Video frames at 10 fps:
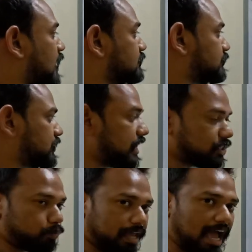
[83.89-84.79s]
The answer is
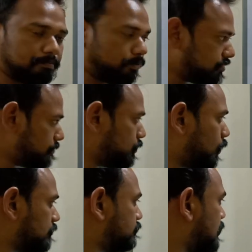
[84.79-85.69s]
yes, we can put them
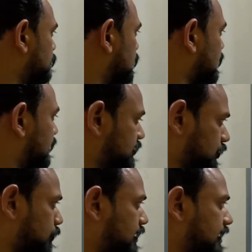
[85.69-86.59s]
in one framework and
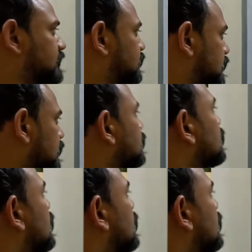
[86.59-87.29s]
it's quite easy.